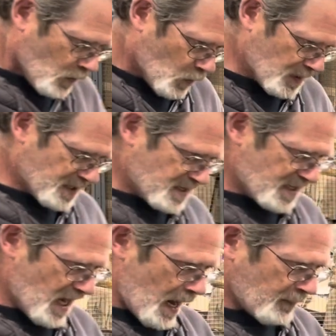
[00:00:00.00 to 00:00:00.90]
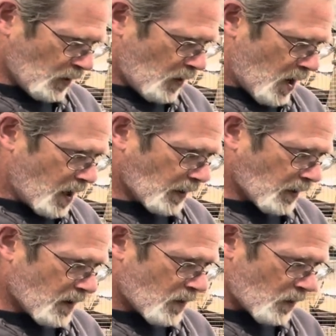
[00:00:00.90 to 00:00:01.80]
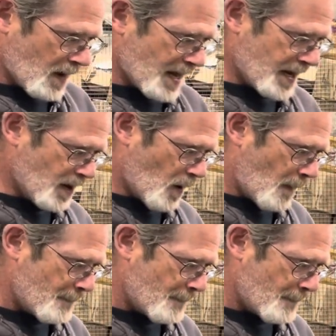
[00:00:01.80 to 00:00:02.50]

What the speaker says: with the Diablo auger right here.